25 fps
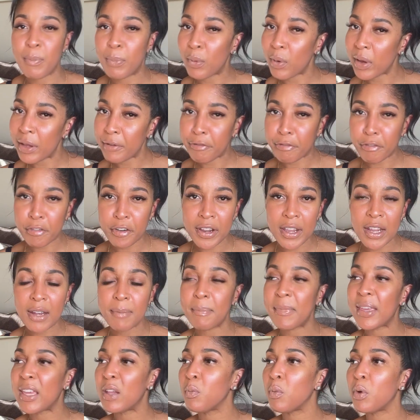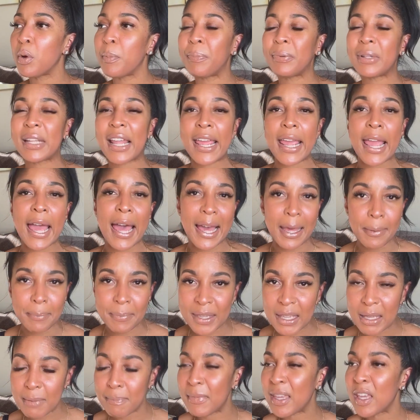boyfriend, men will play
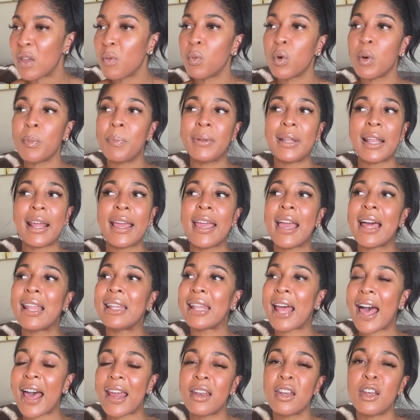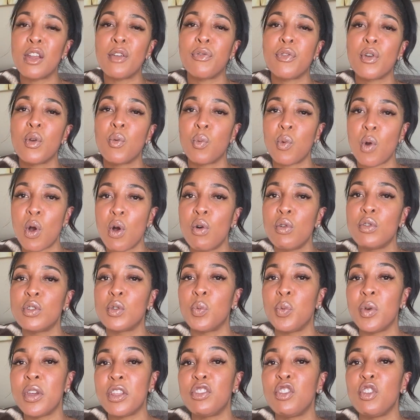hubby, men will play a lot of different roles
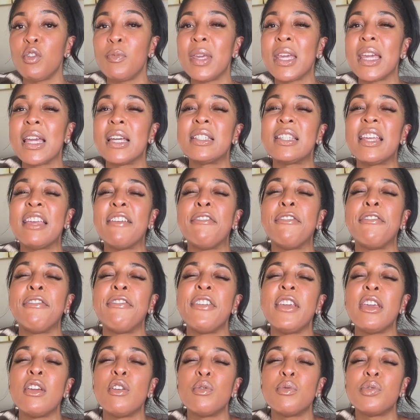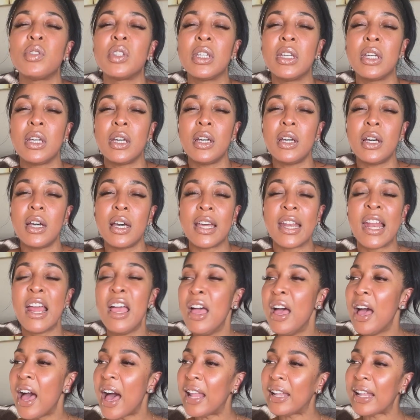with you because it feels good.
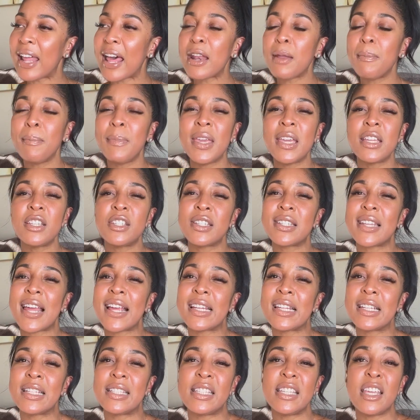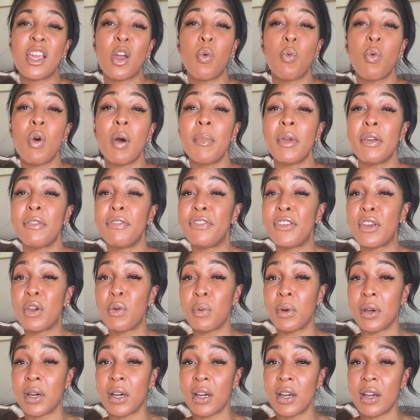A lot of men just like to see a woman feel
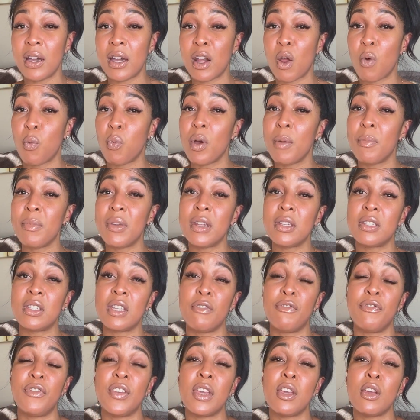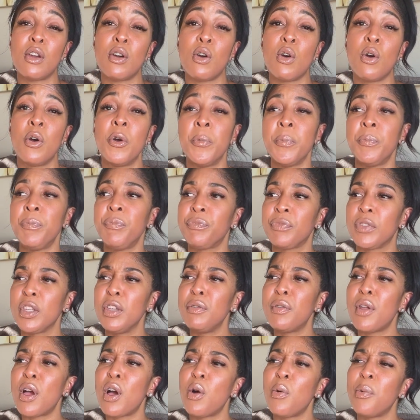good, a woman to feel, you
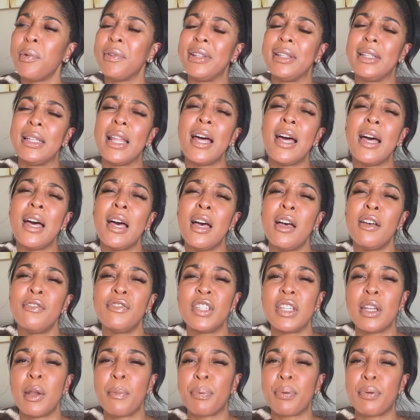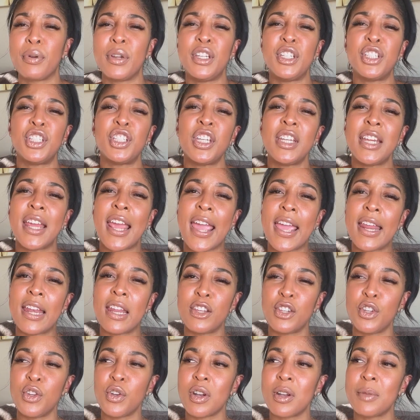know, loved and
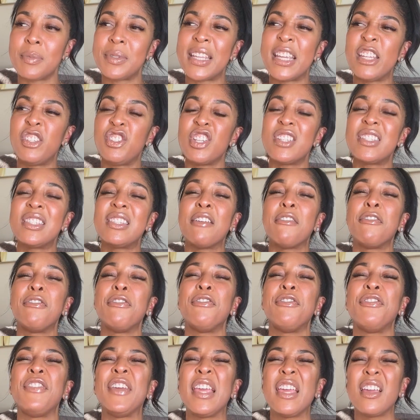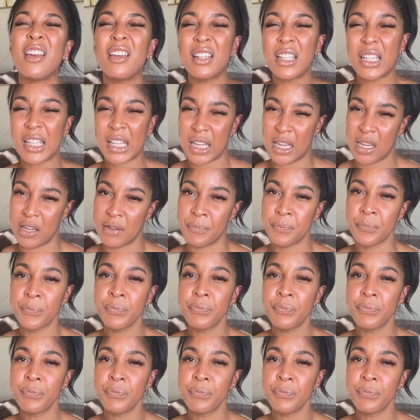appreciated. You know what I'm saying? Just the feeling.